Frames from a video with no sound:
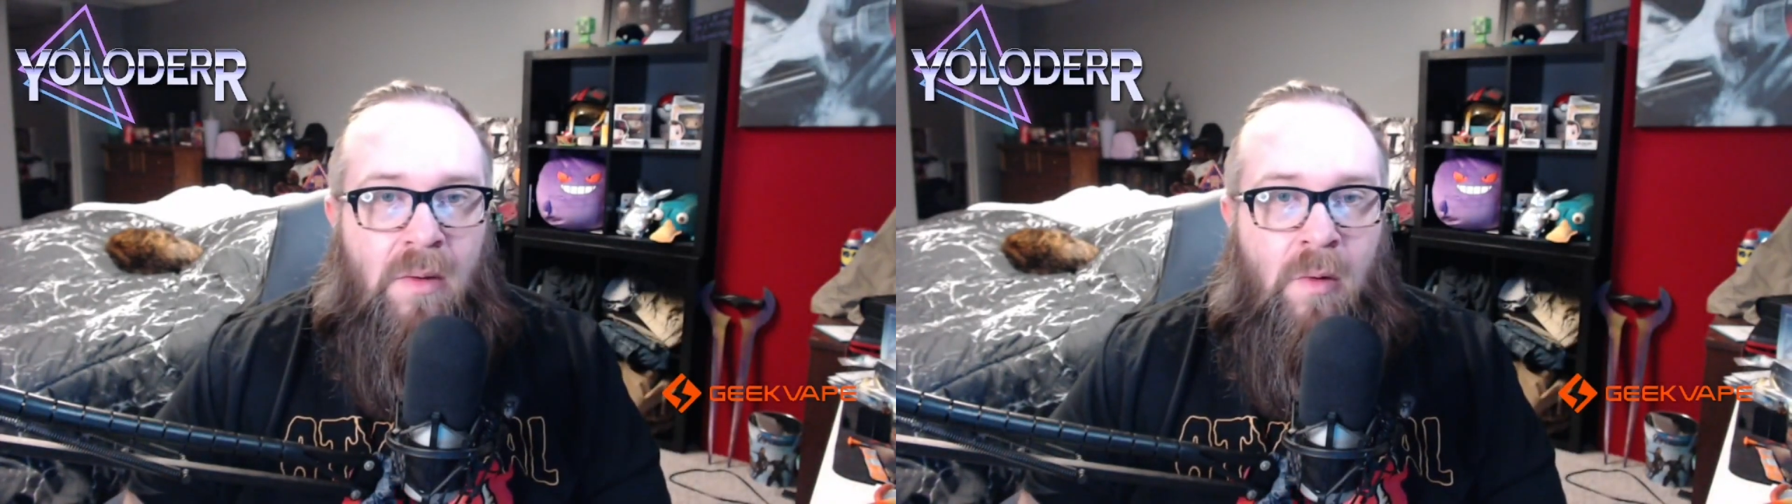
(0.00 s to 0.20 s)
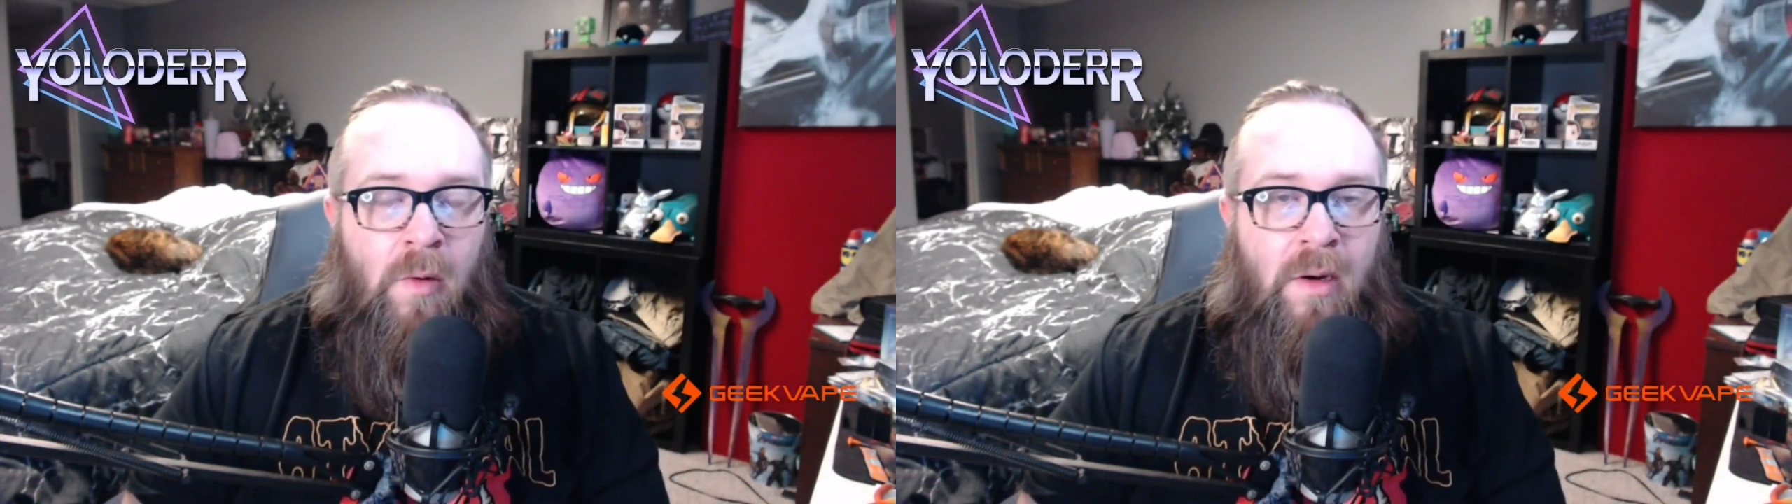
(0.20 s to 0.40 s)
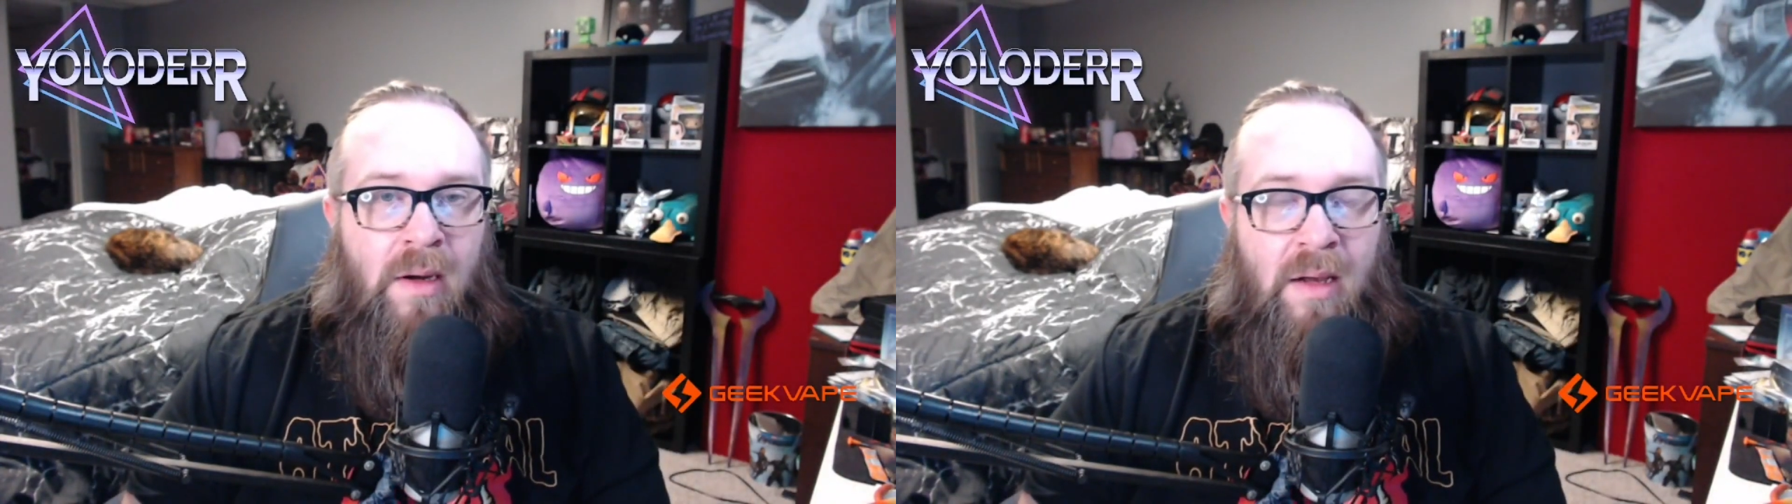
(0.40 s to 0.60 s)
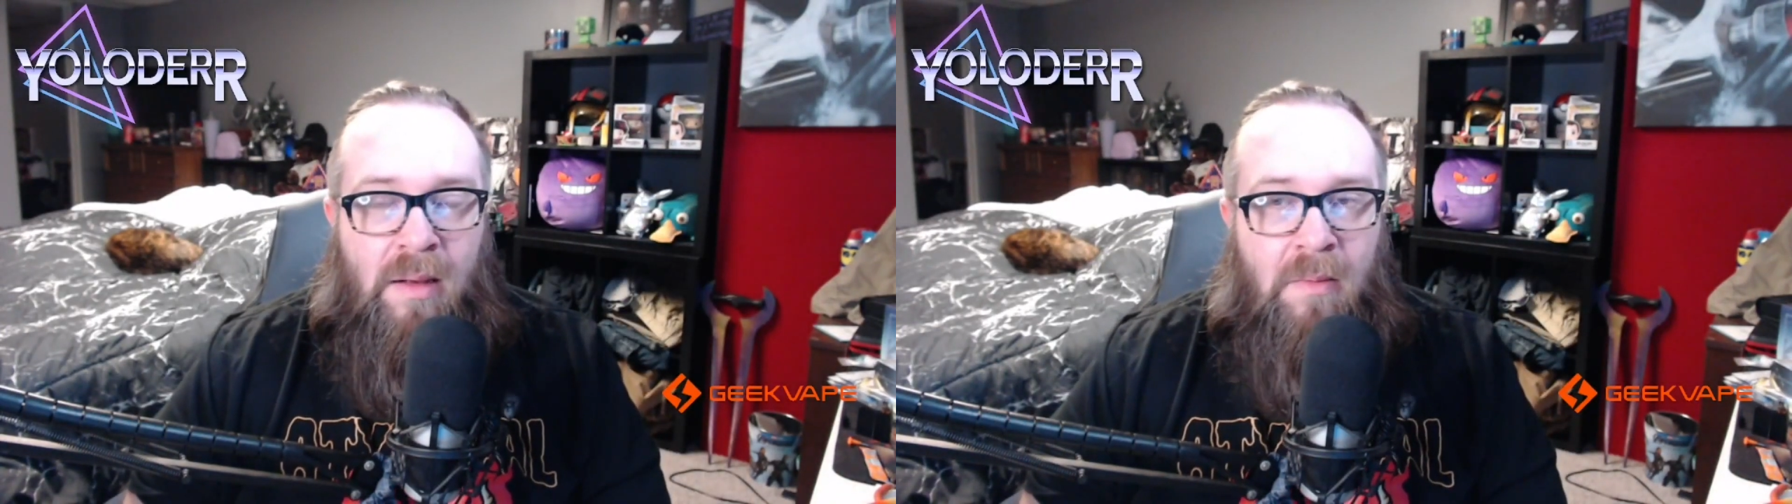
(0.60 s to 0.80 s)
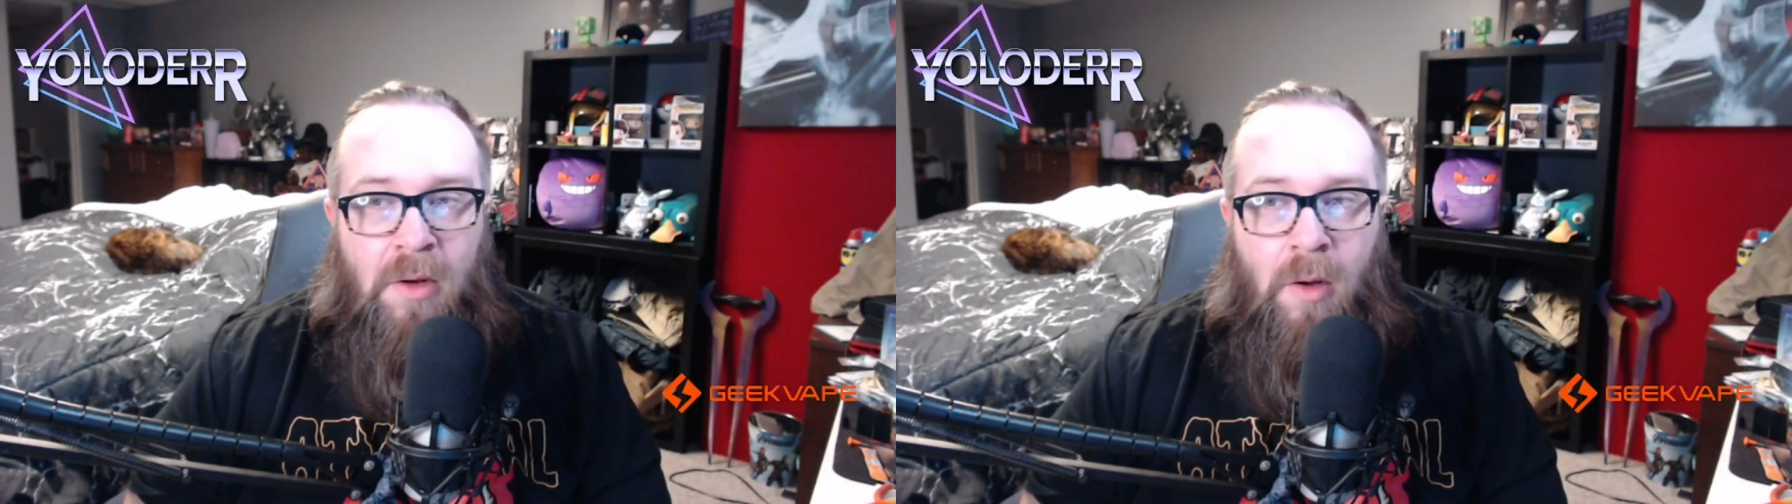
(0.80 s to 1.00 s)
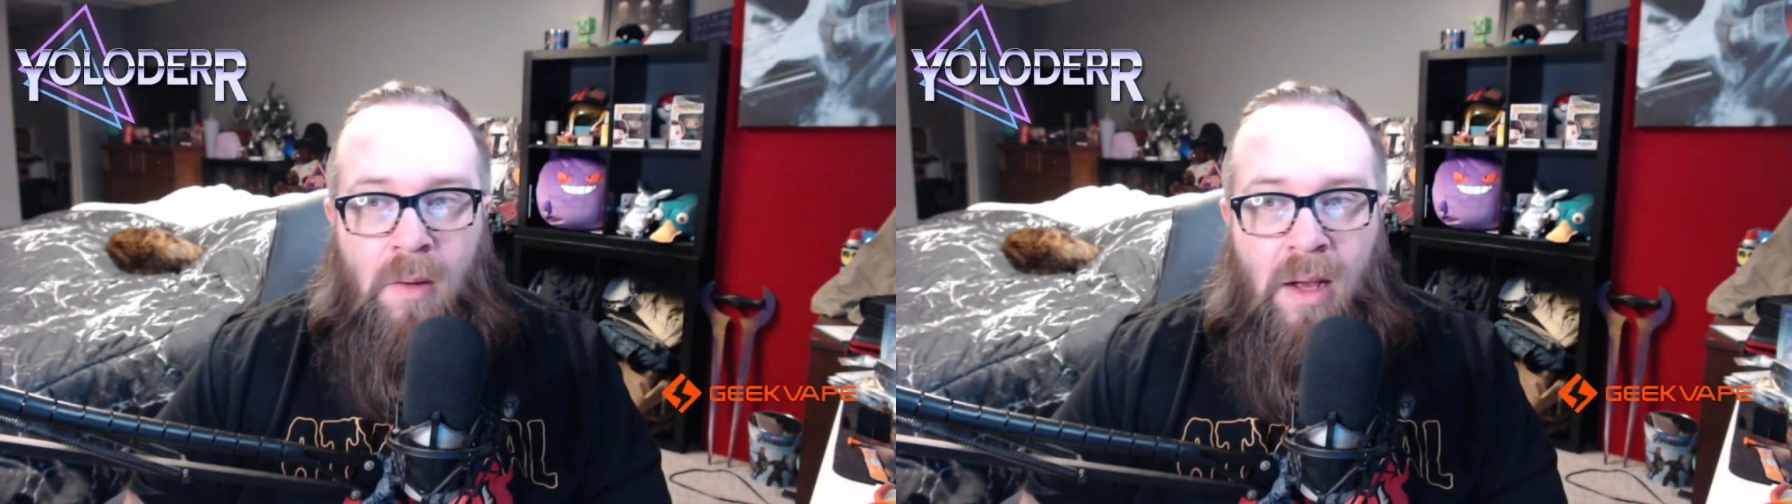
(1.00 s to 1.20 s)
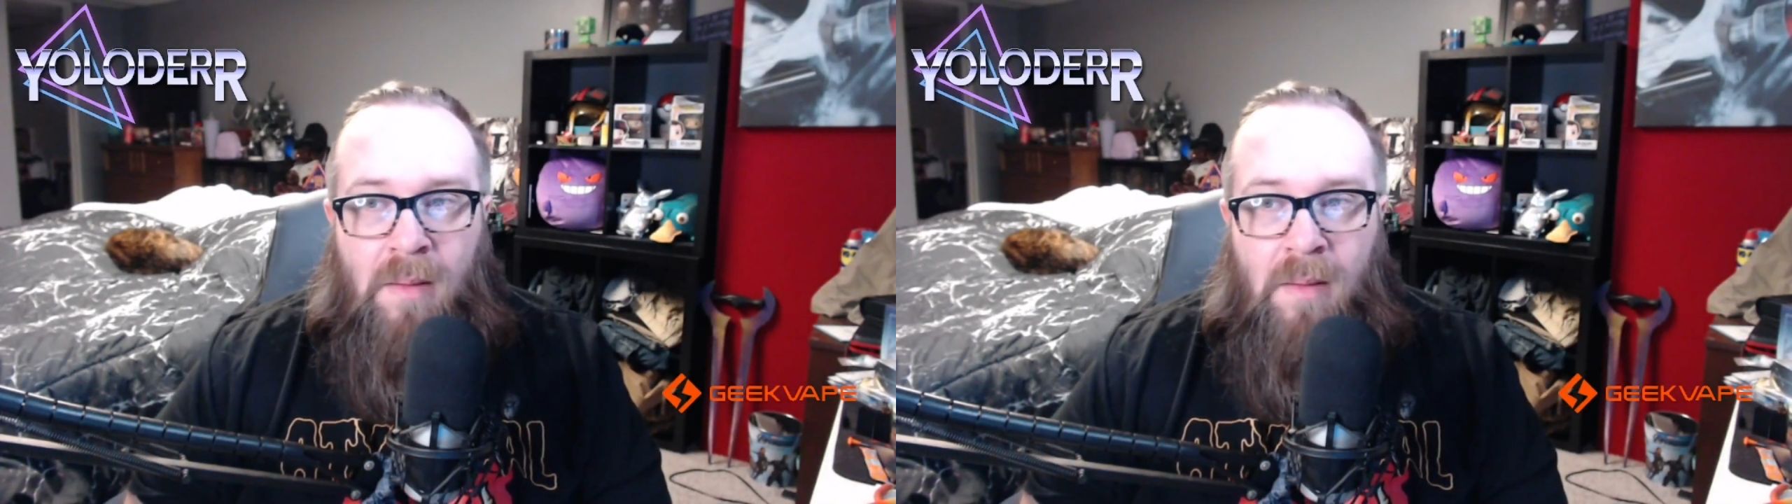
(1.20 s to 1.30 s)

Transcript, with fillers: or you know